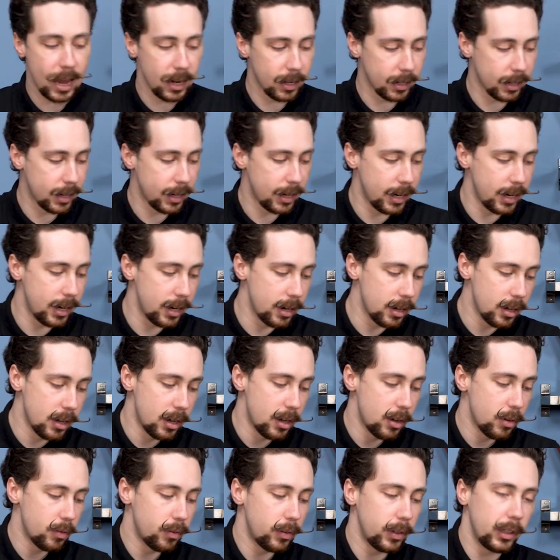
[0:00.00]
Allen key
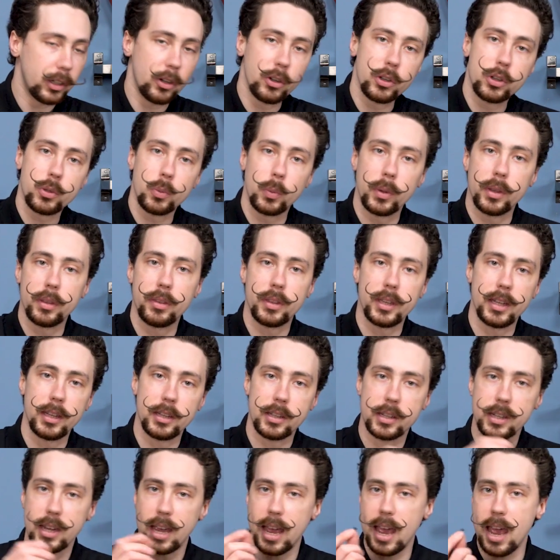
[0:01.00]
for use with
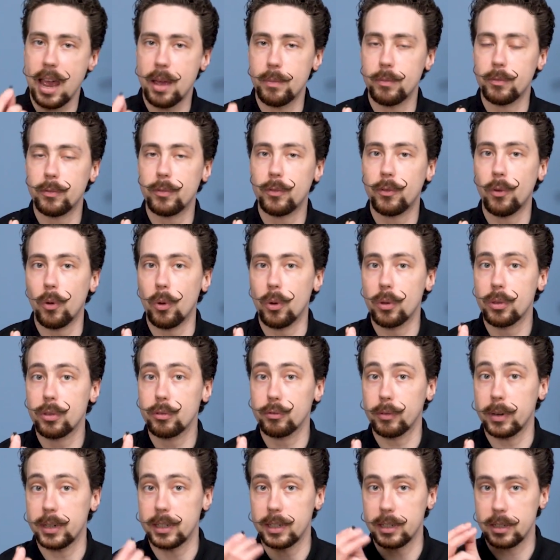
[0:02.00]
these M4
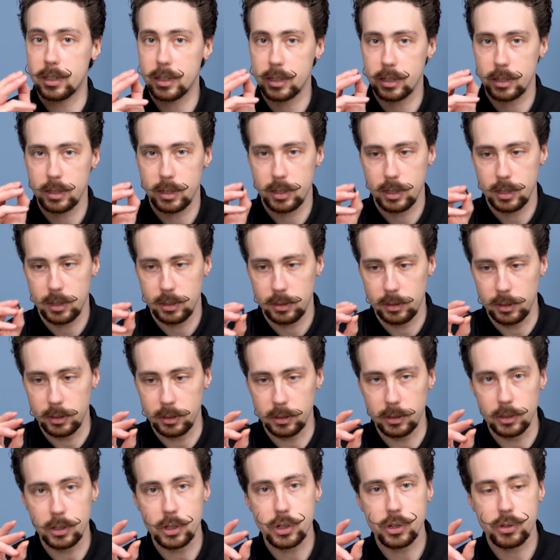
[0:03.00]
threaded
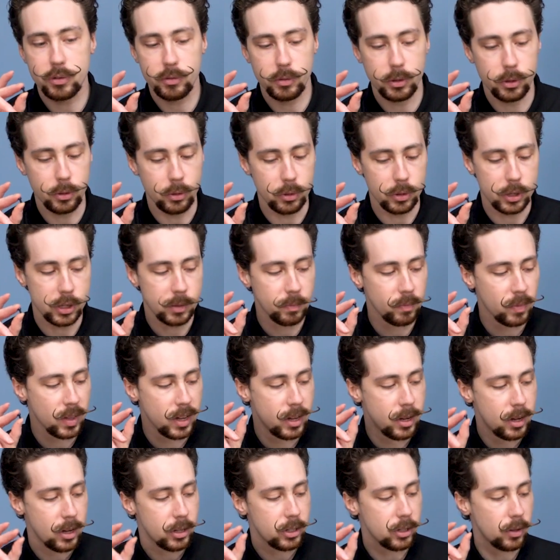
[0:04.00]
little screws.
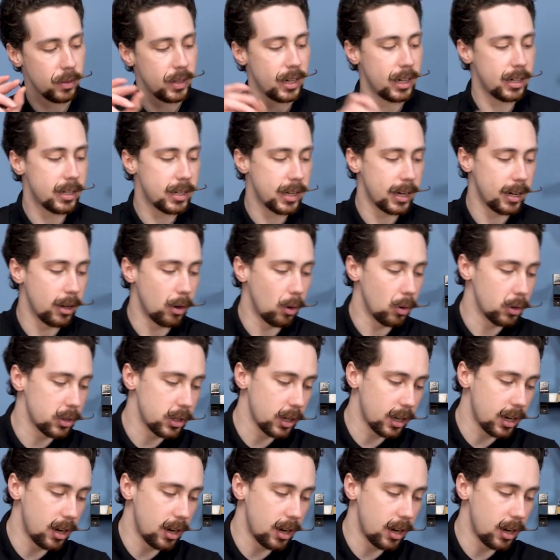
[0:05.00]
So these here also